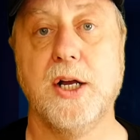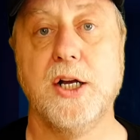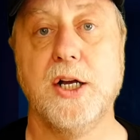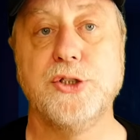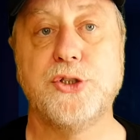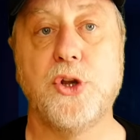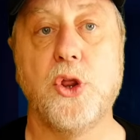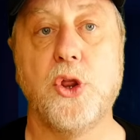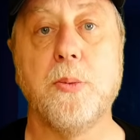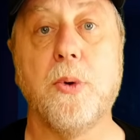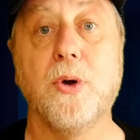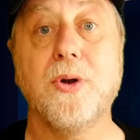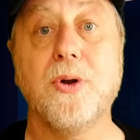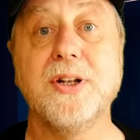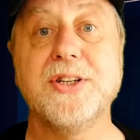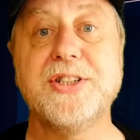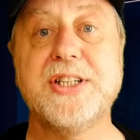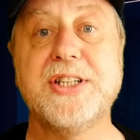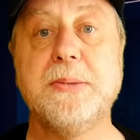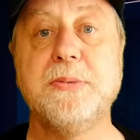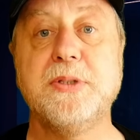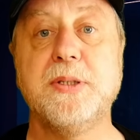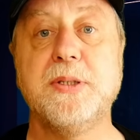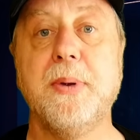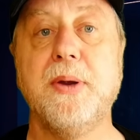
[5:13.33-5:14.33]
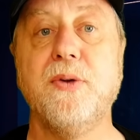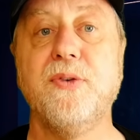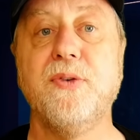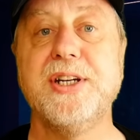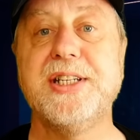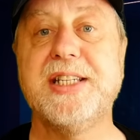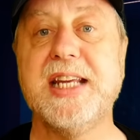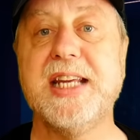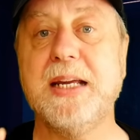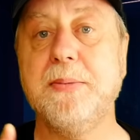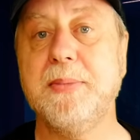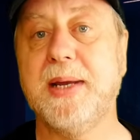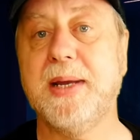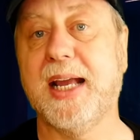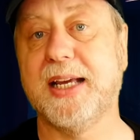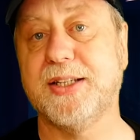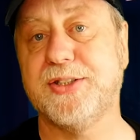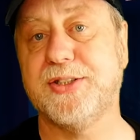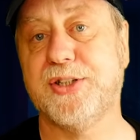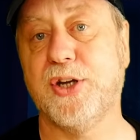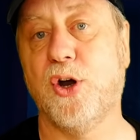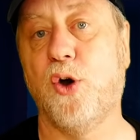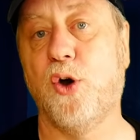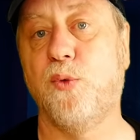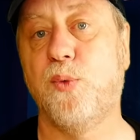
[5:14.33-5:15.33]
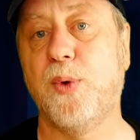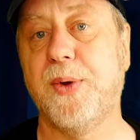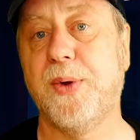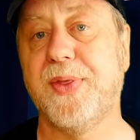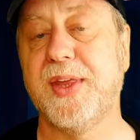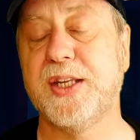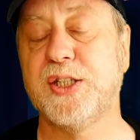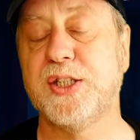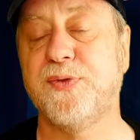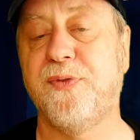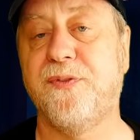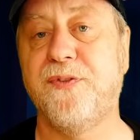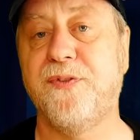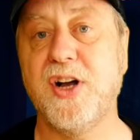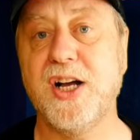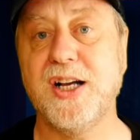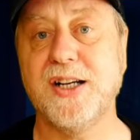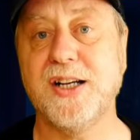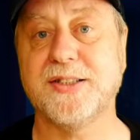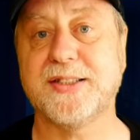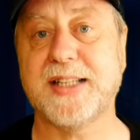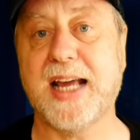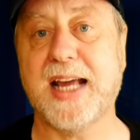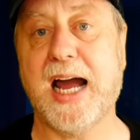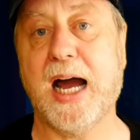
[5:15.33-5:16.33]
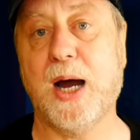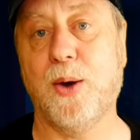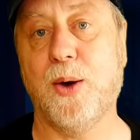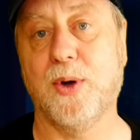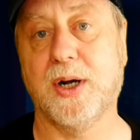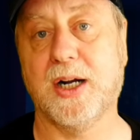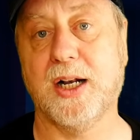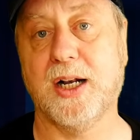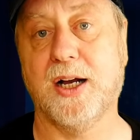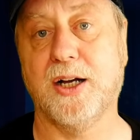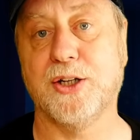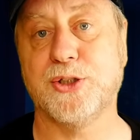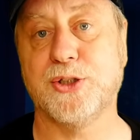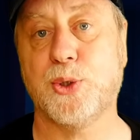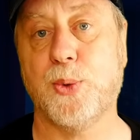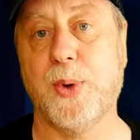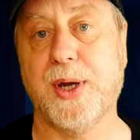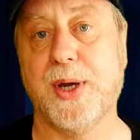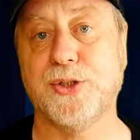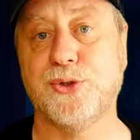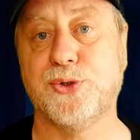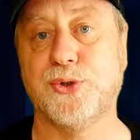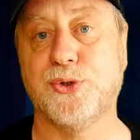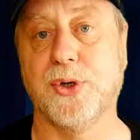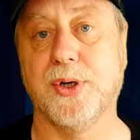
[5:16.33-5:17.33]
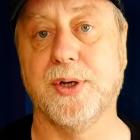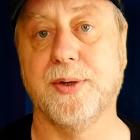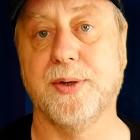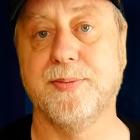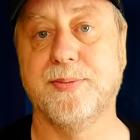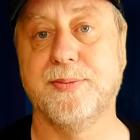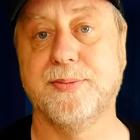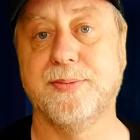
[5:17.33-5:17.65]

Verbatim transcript: So the model seems to be redeeming itself with this first hourglass question.